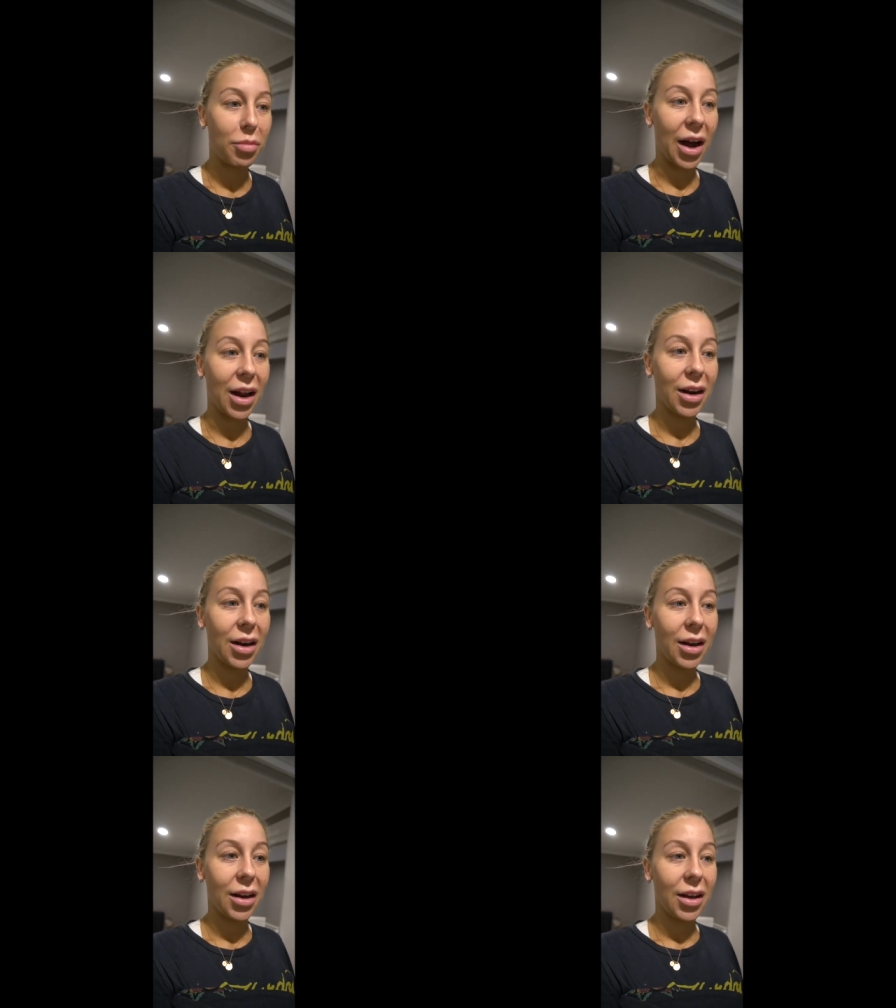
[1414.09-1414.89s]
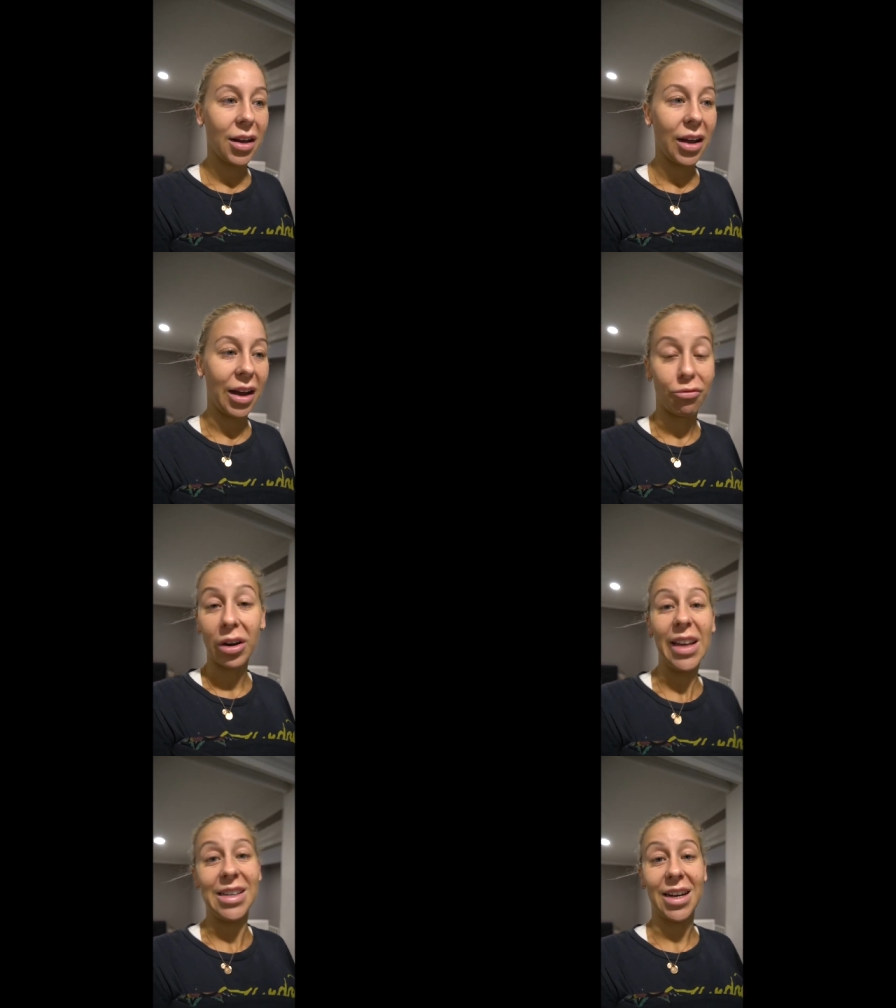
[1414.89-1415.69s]
But it
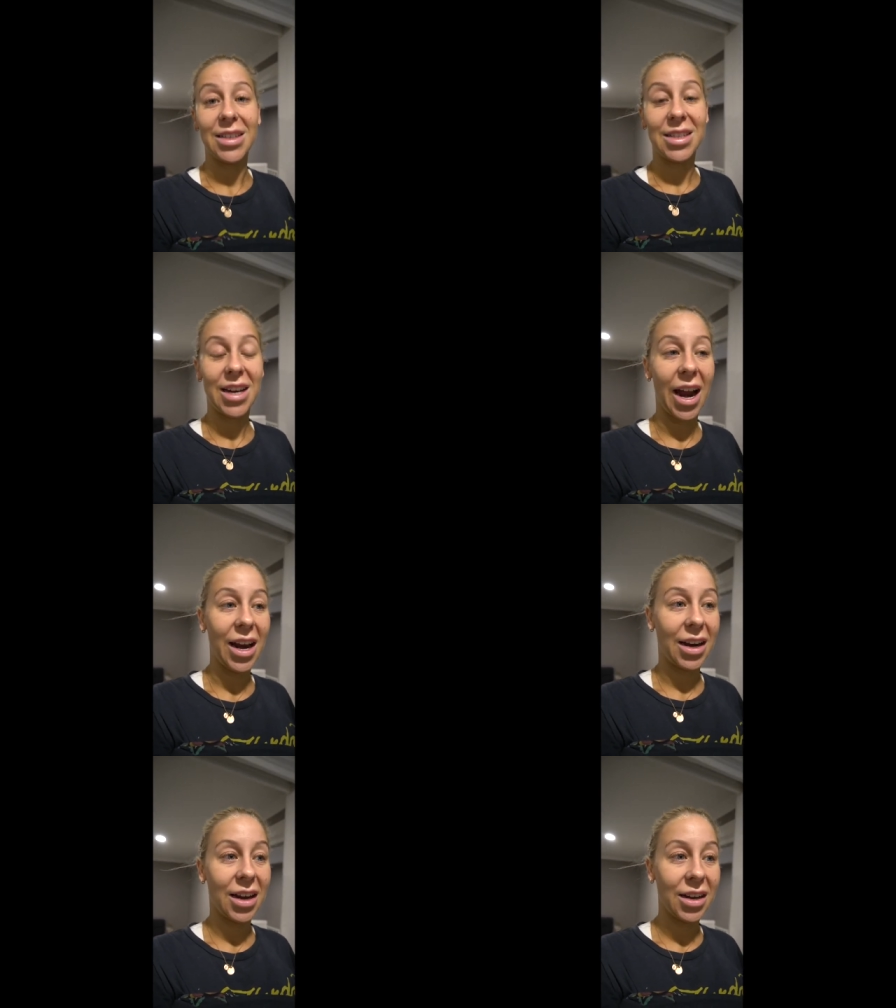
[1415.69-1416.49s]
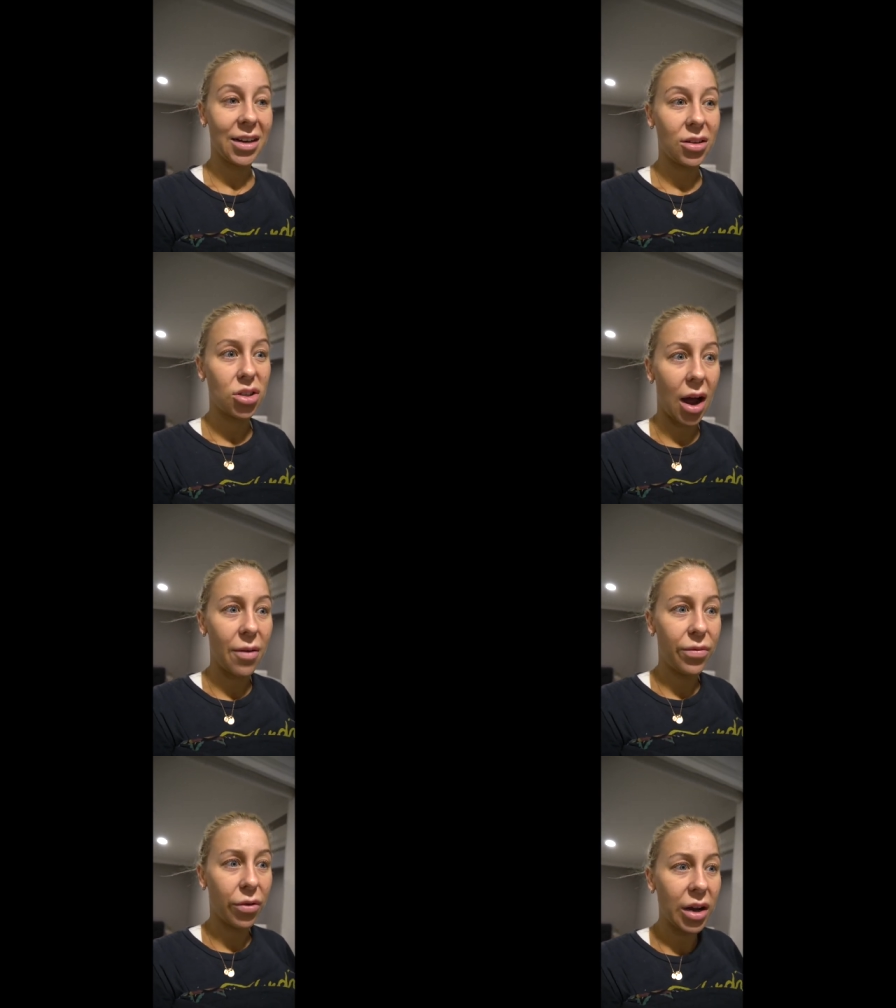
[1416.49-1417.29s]
really does take
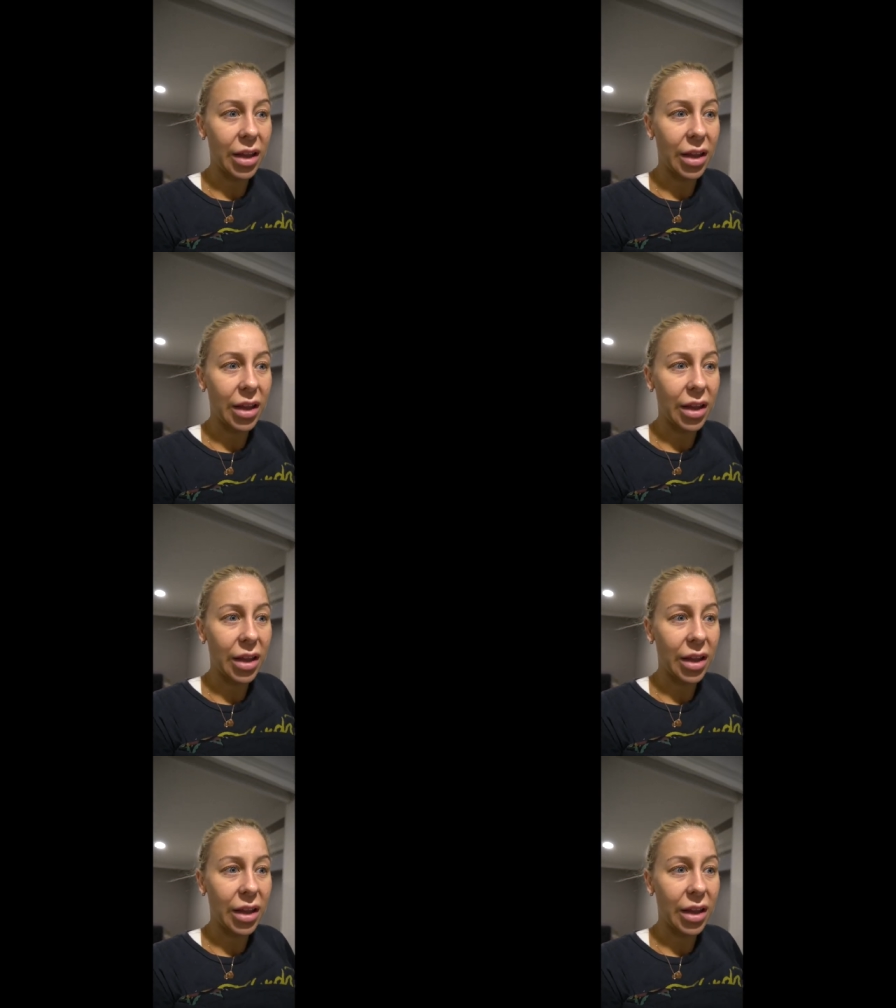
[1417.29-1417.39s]
time for it.